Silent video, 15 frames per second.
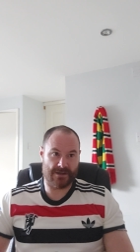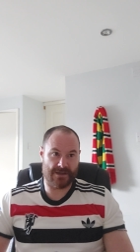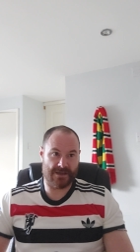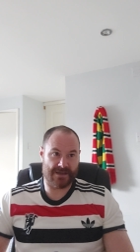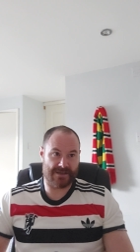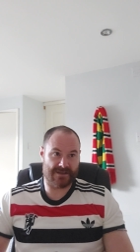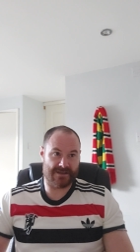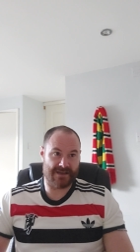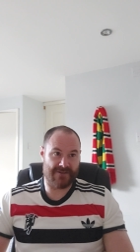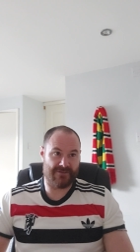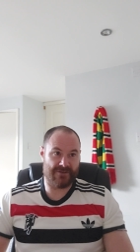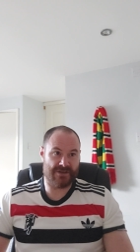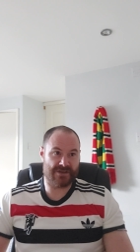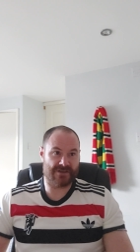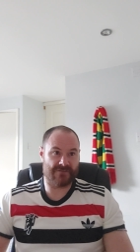It's the
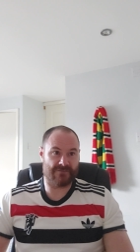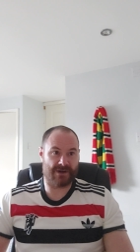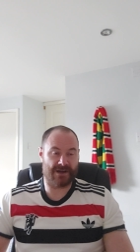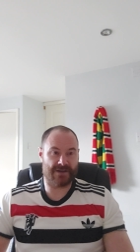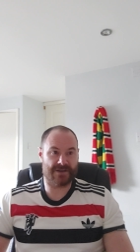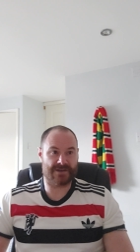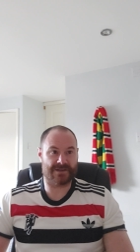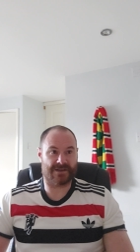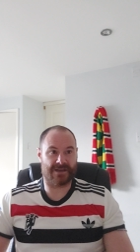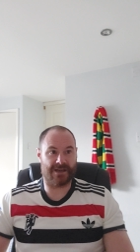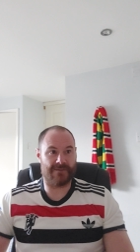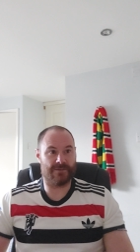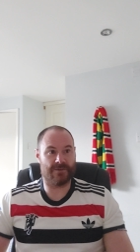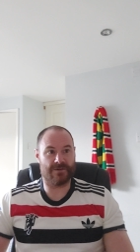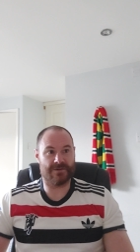definition of madness to
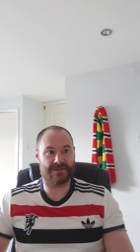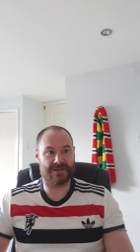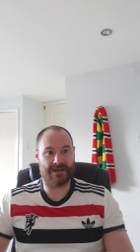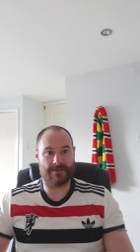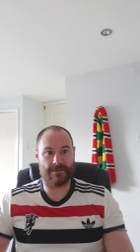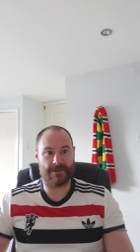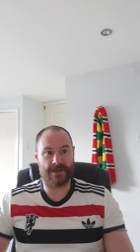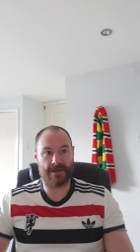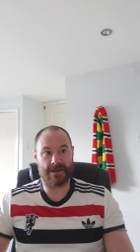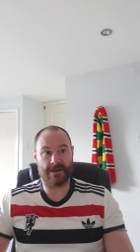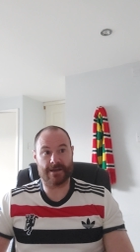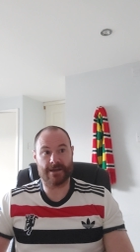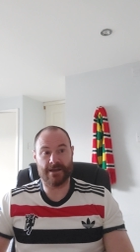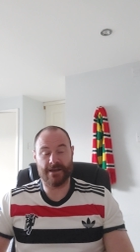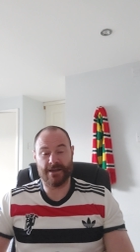keep doing the same thing
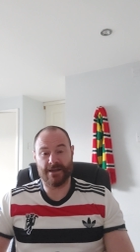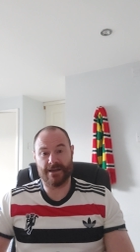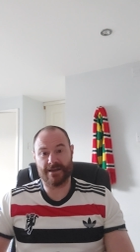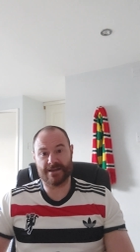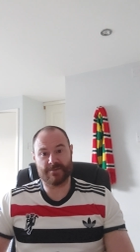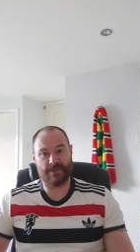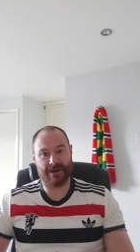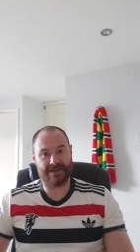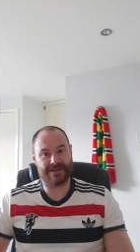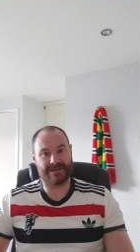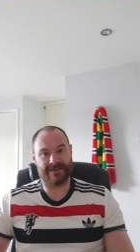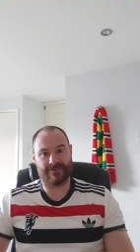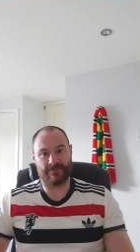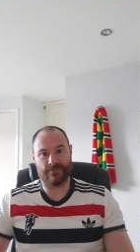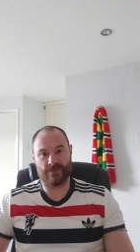and expect a
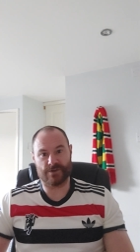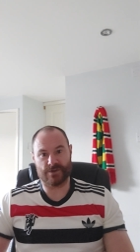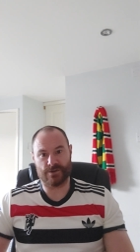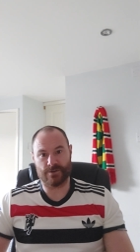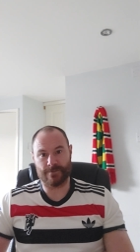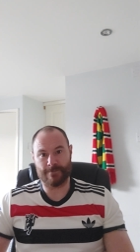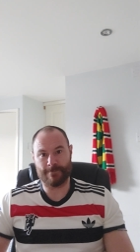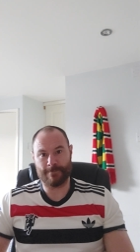different result.